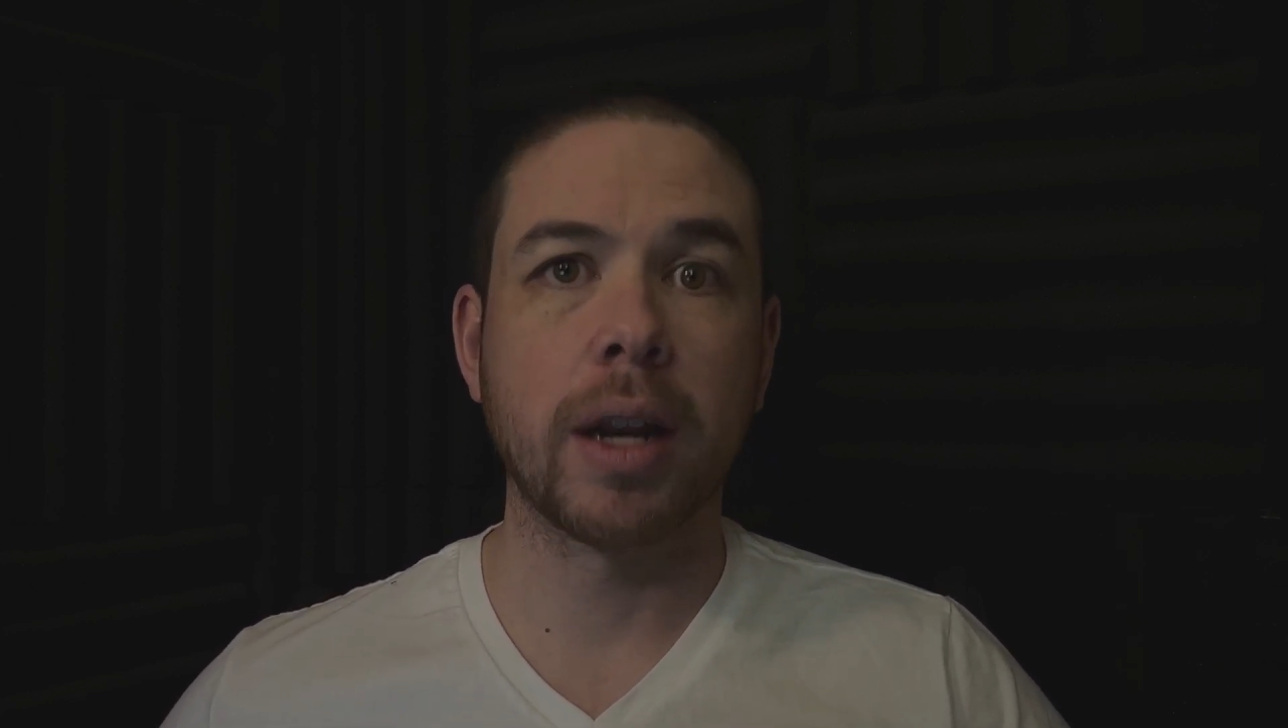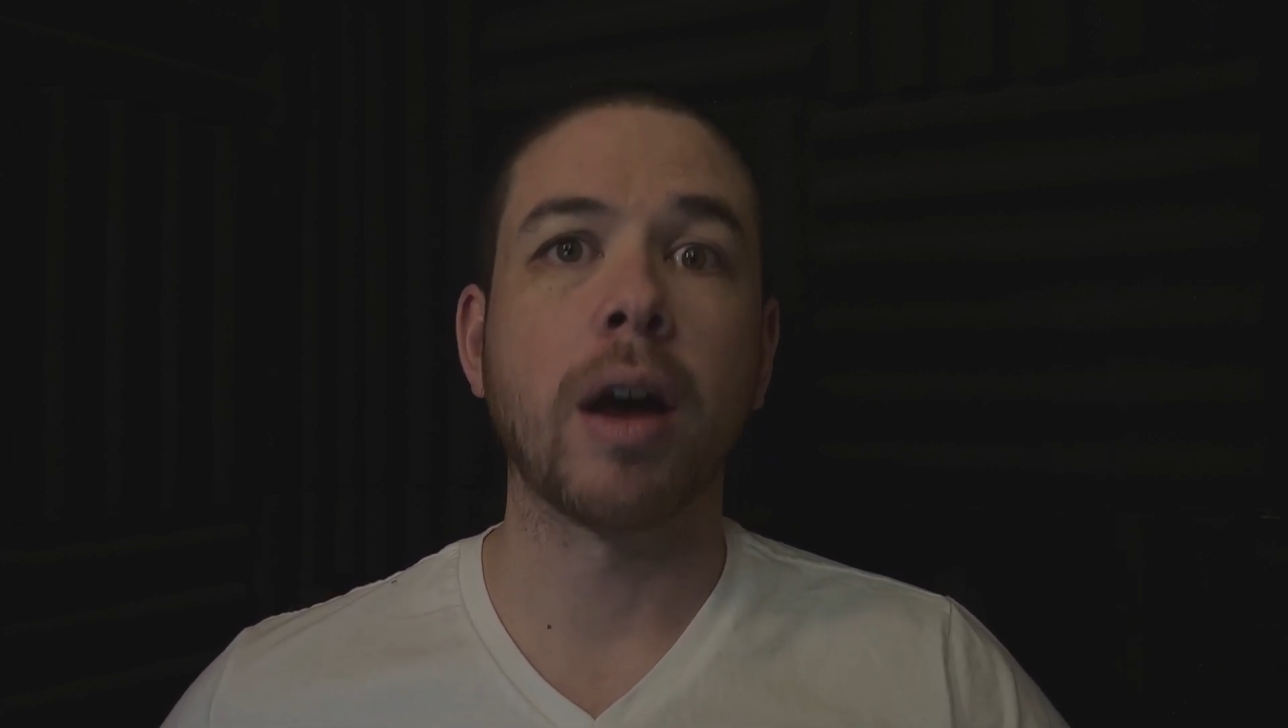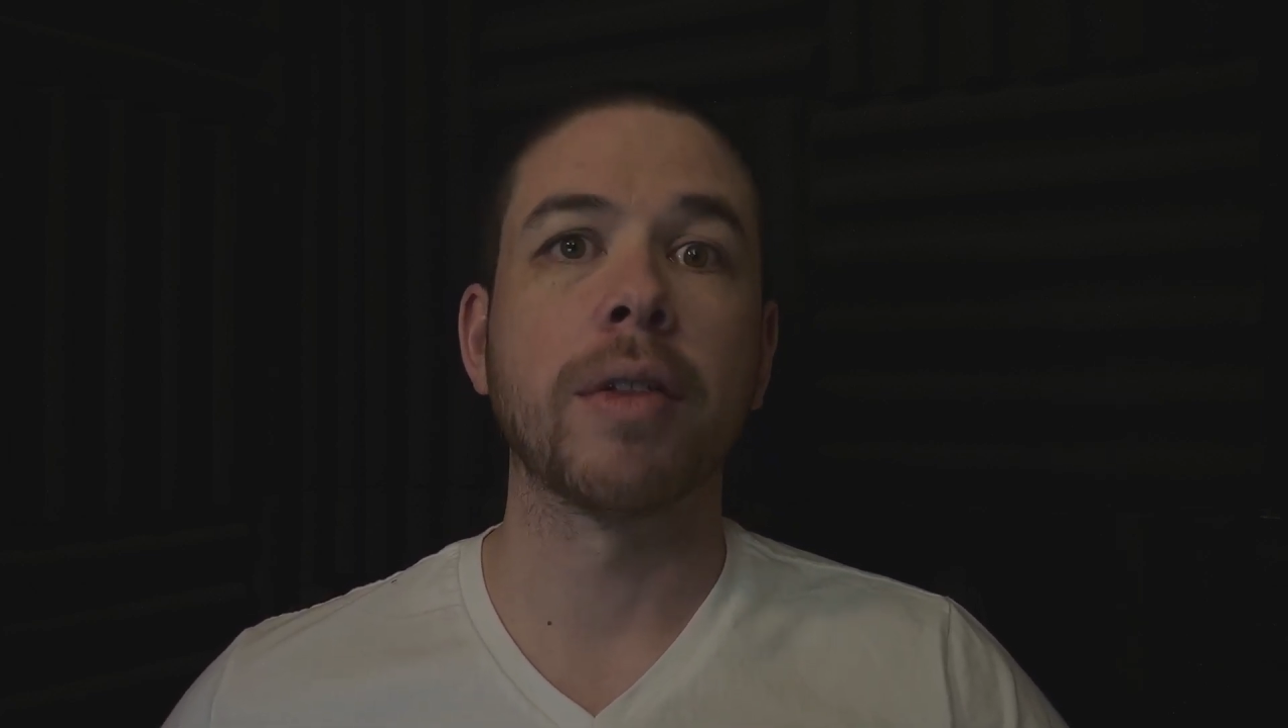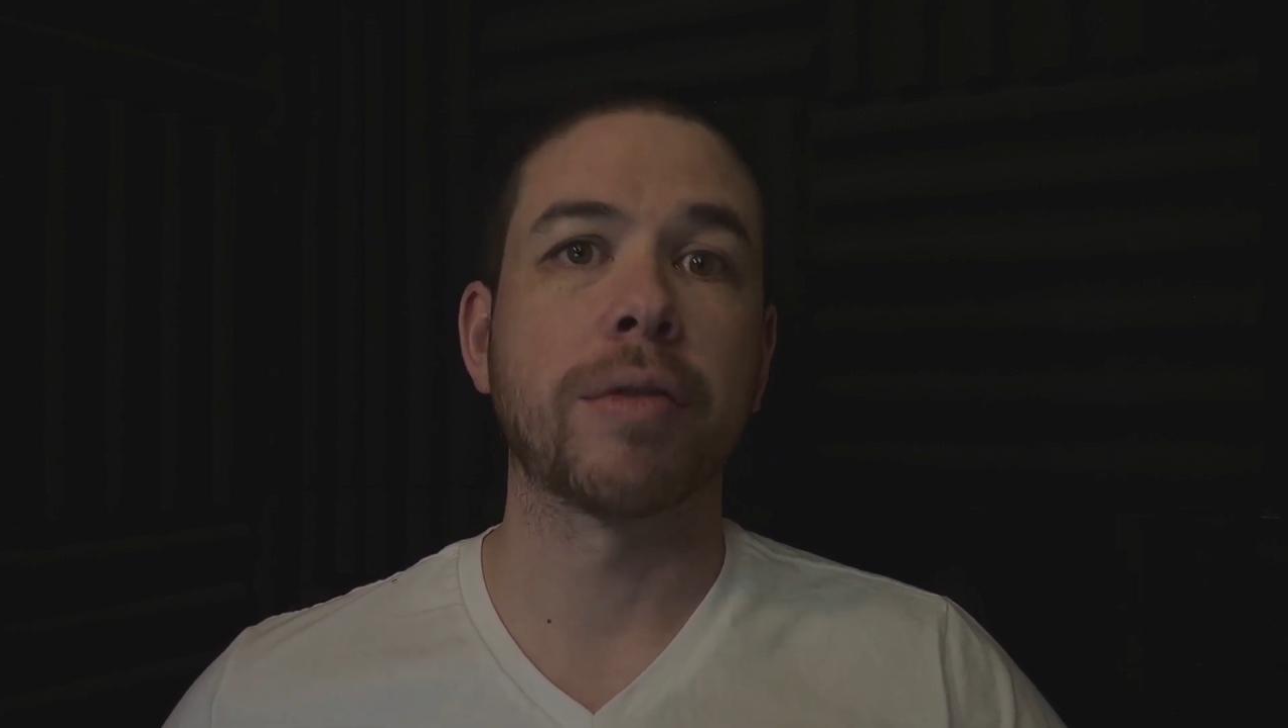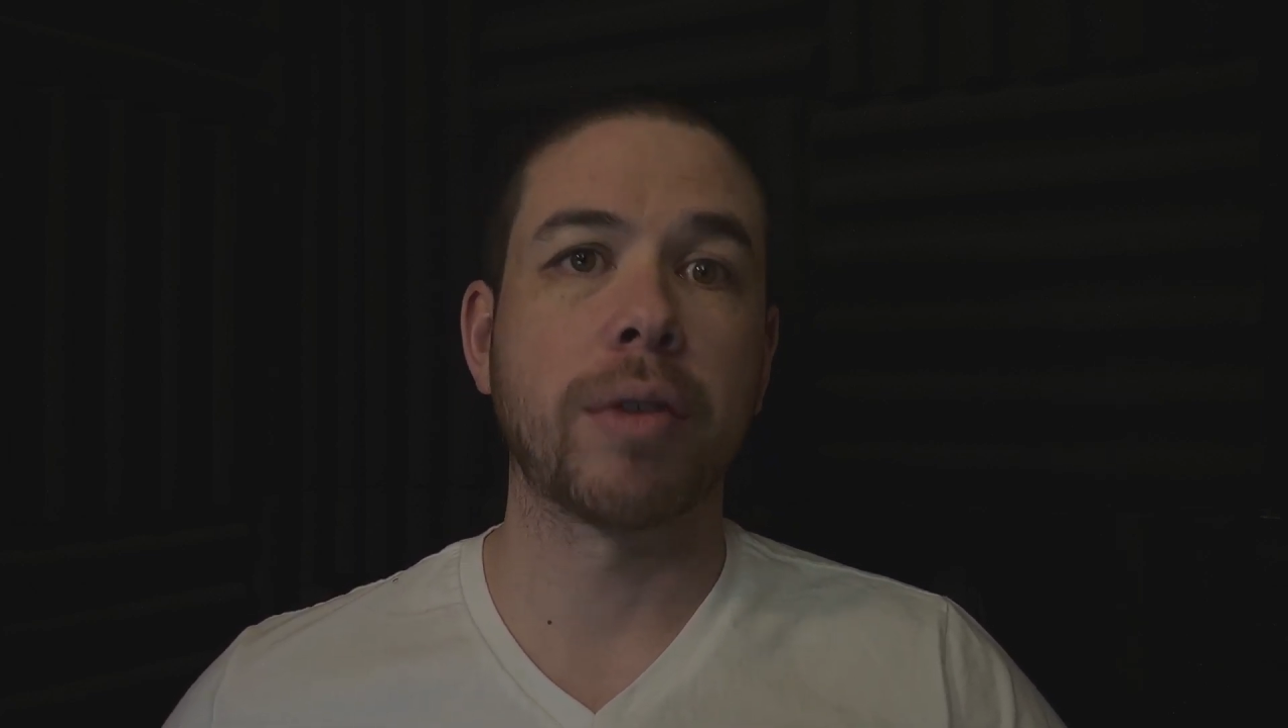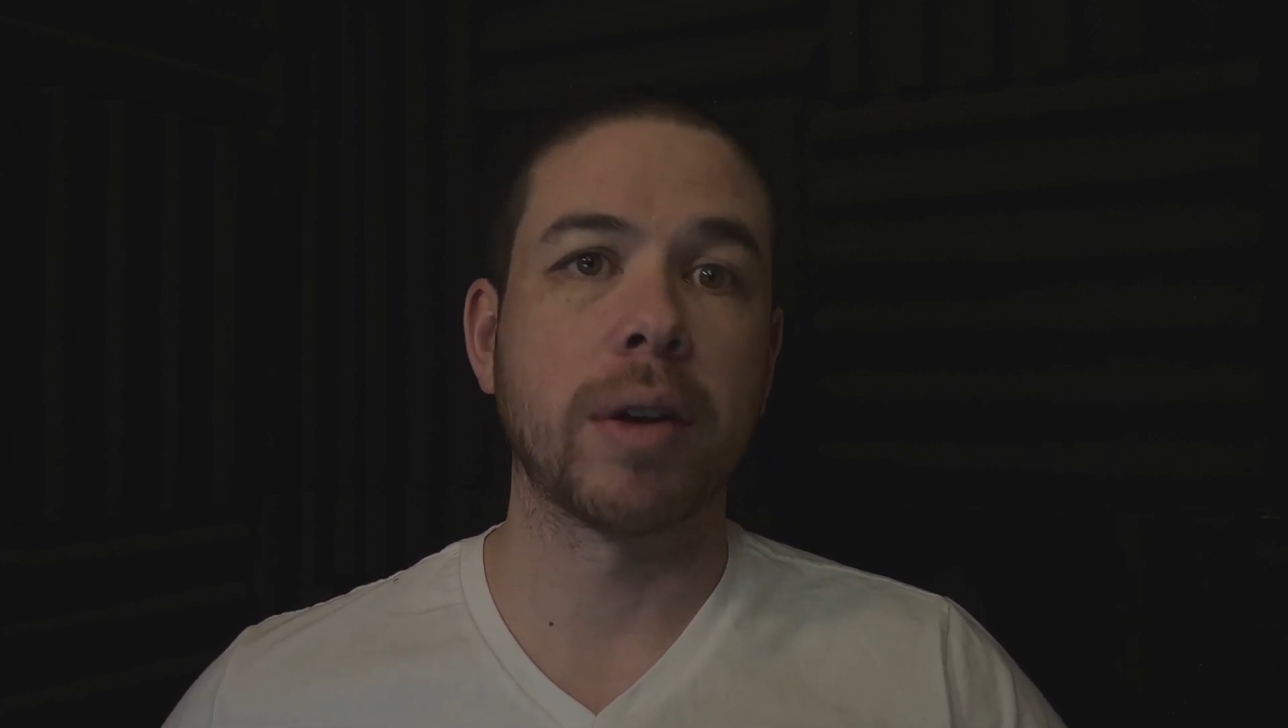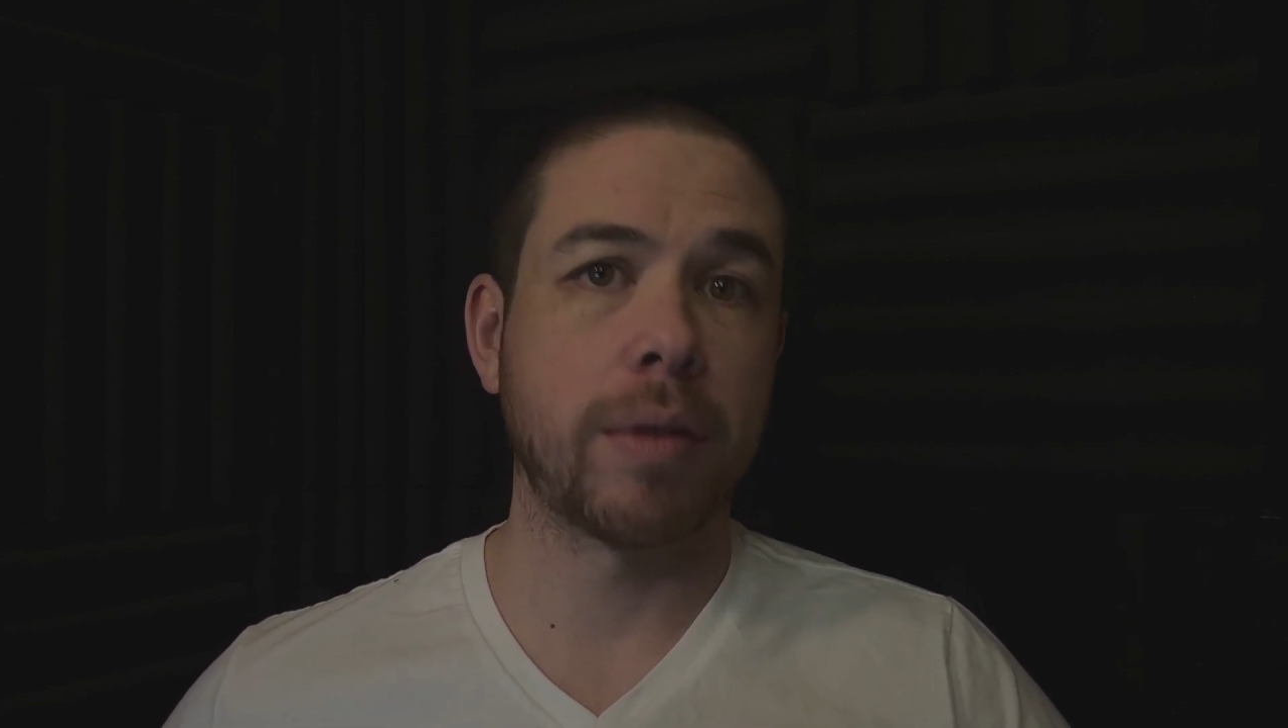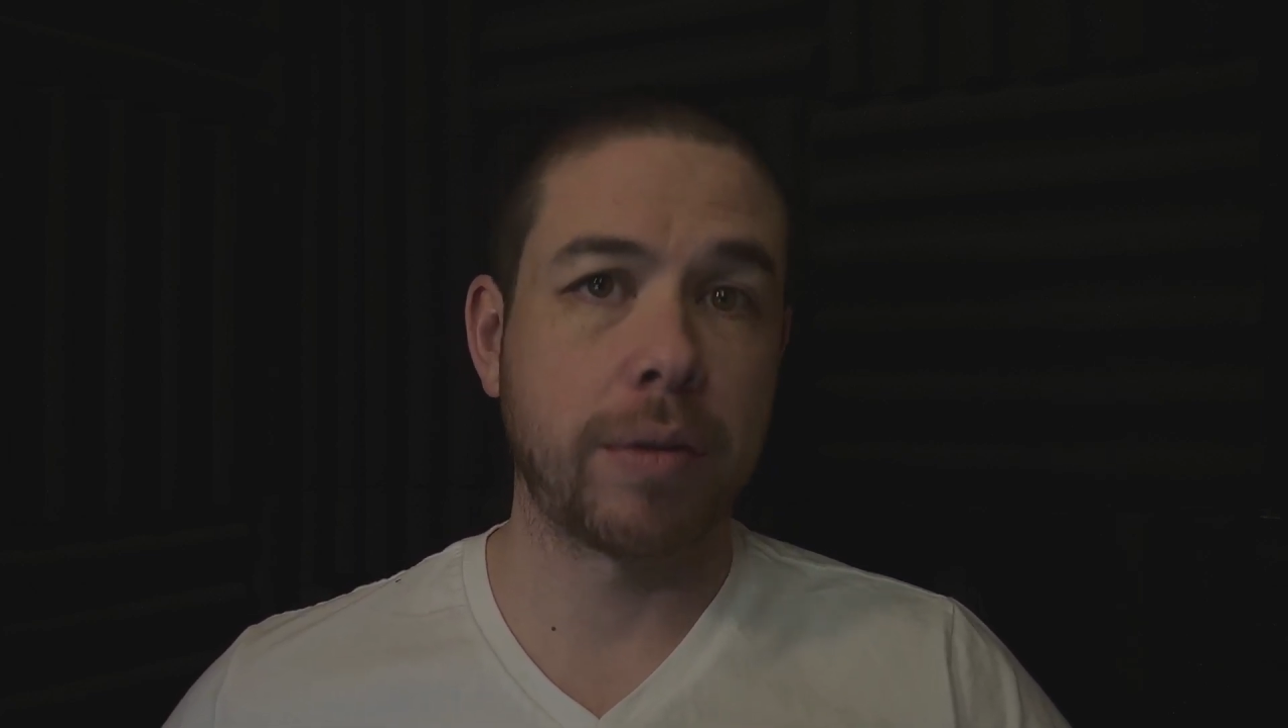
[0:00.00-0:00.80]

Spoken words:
on the front of their